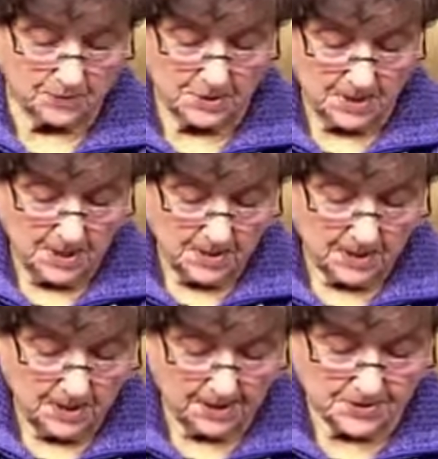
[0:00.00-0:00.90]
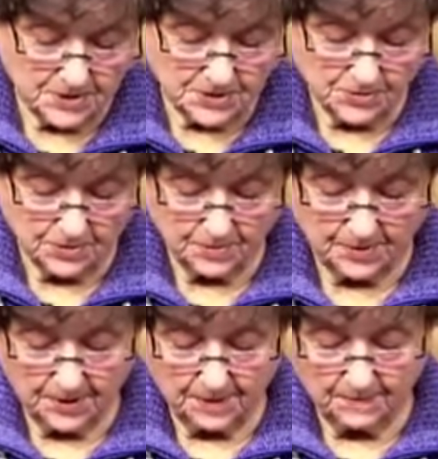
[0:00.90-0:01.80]
songs.
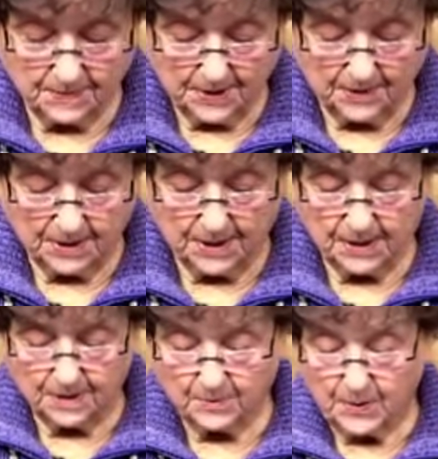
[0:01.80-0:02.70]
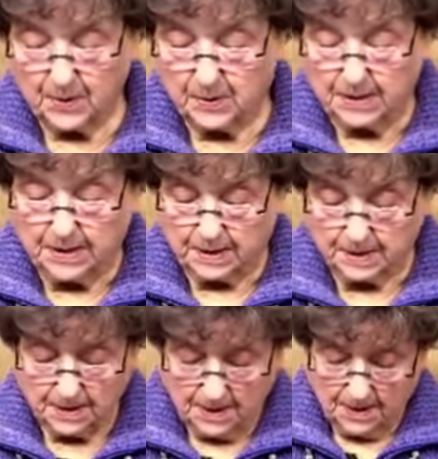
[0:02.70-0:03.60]
Sister Mary and
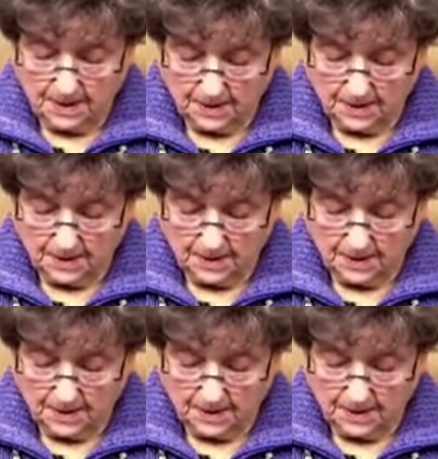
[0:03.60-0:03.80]
Pauline.